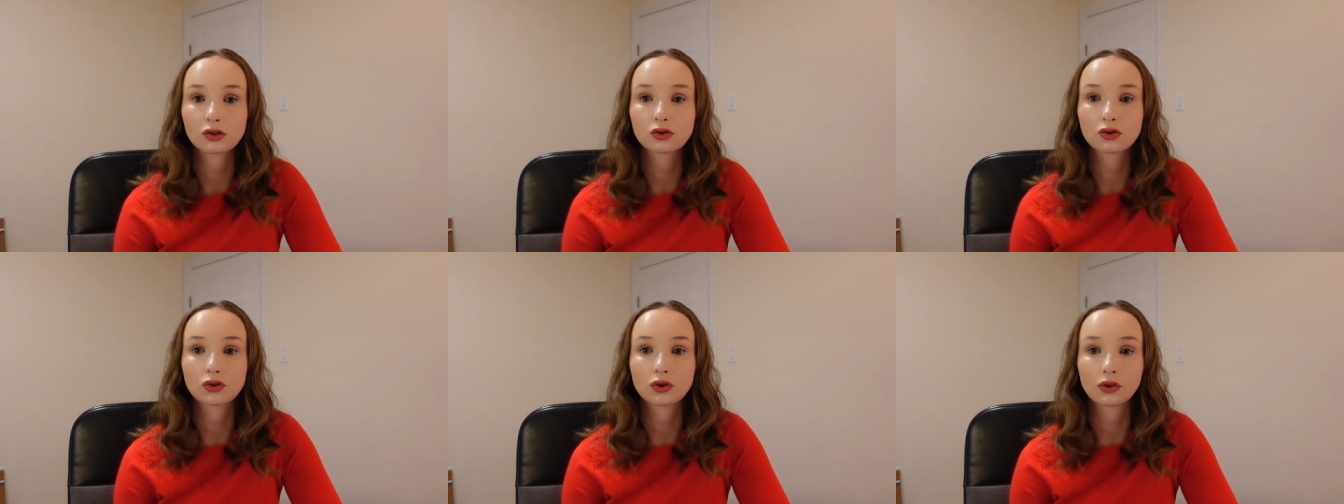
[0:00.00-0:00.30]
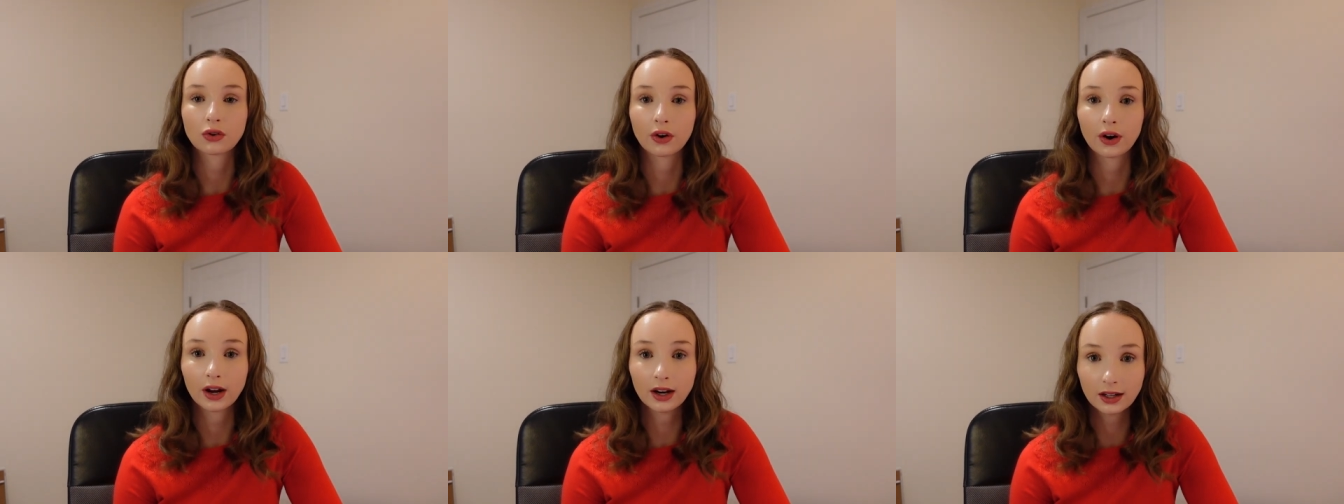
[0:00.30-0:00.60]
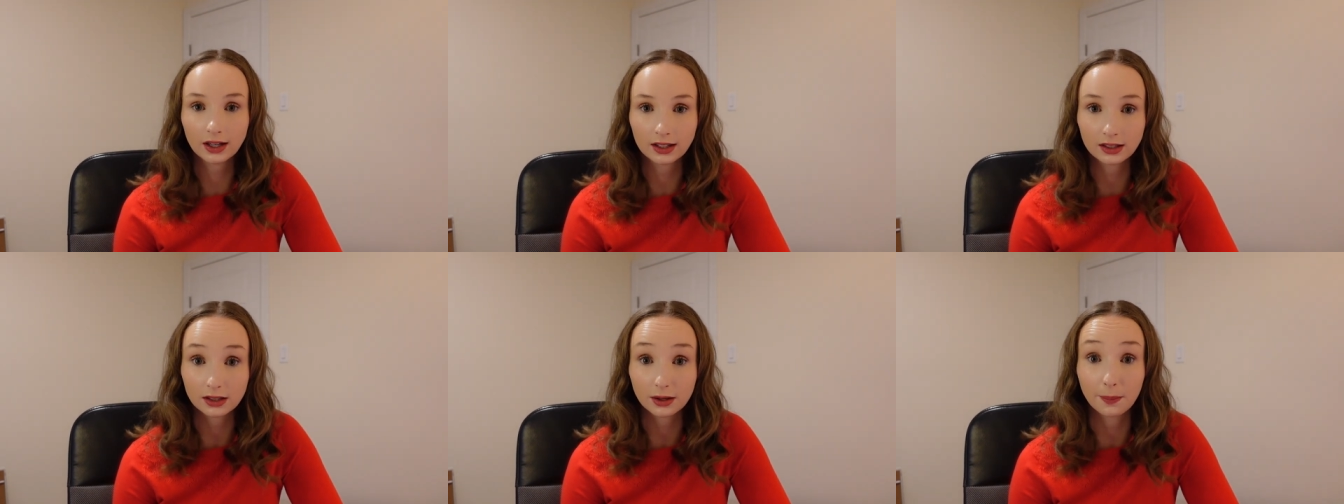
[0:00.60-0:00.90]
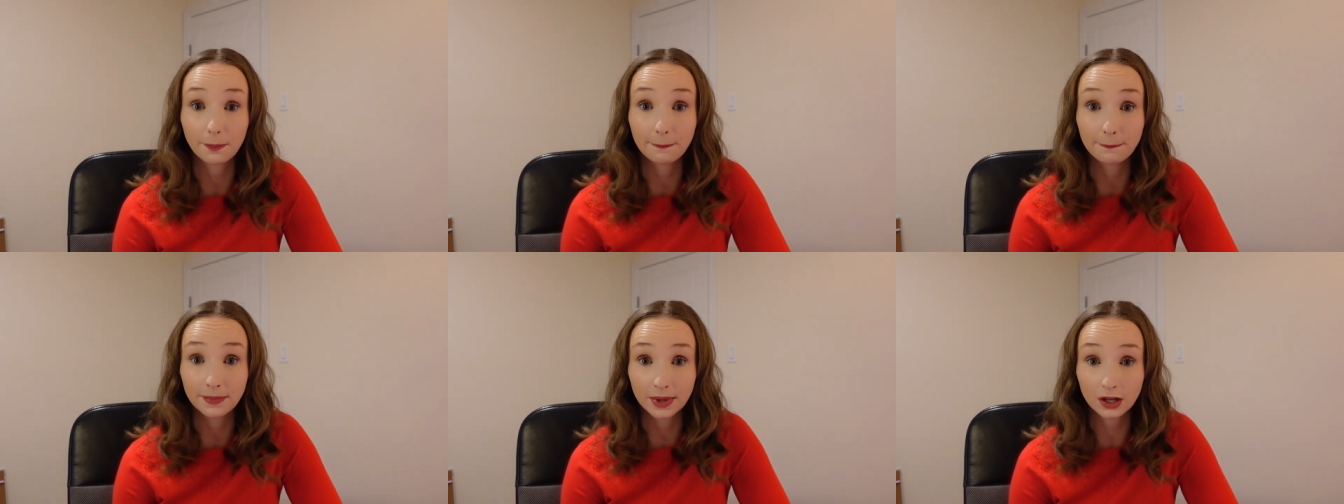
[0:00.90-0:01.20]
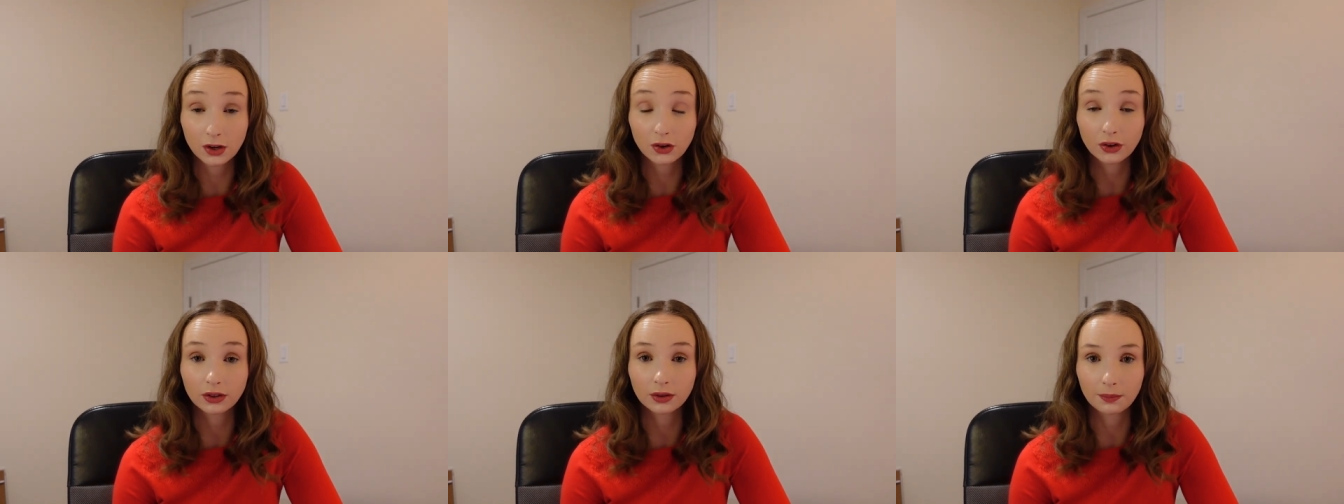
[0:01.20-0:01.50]
training to
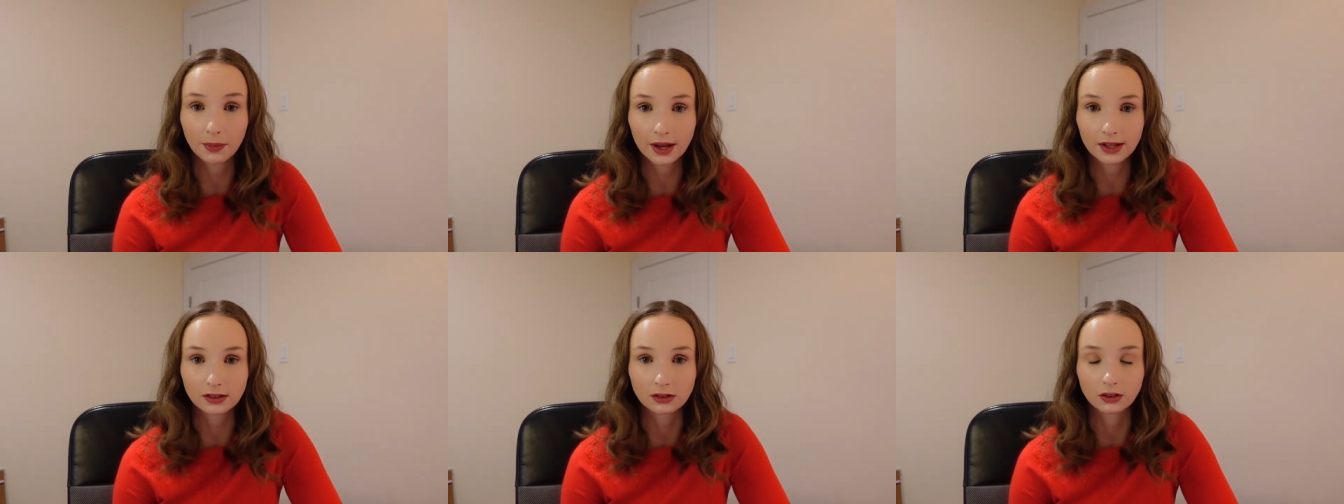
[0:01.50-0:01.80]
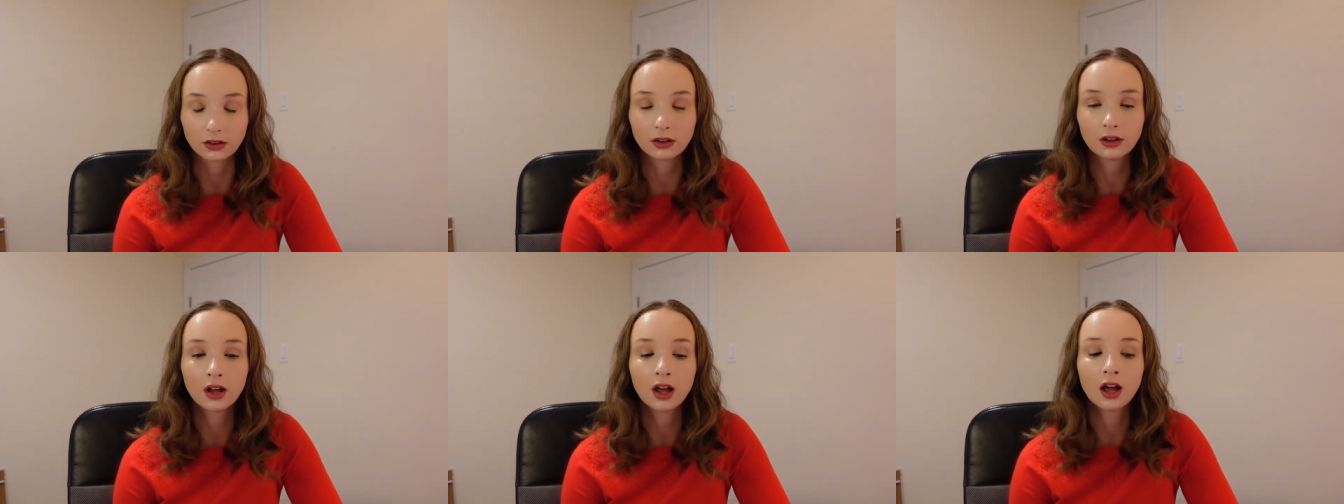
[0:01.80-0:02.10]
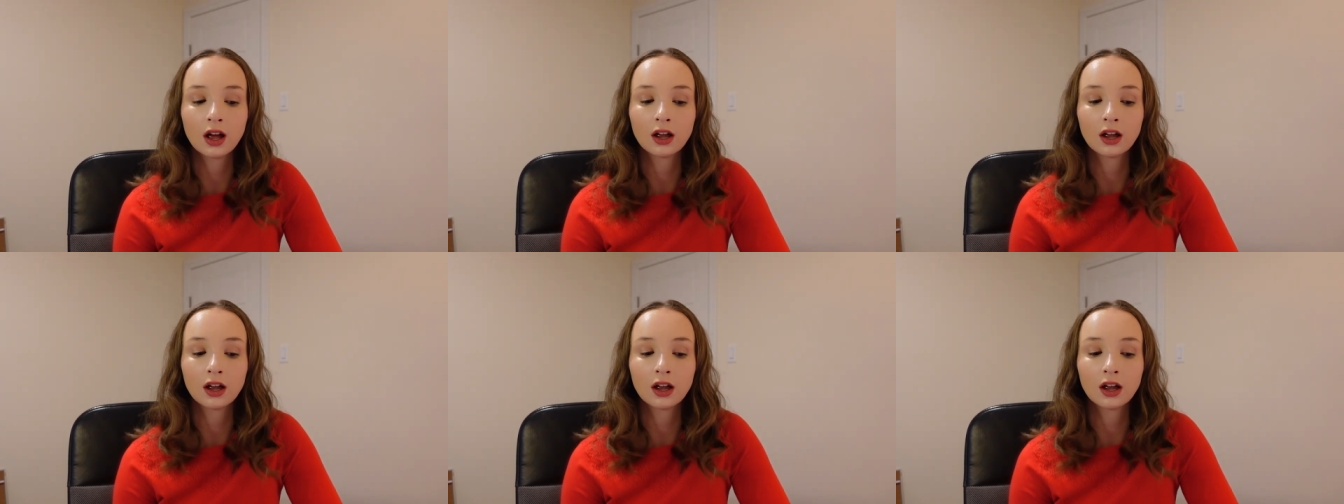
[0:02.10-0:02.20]
build muscle,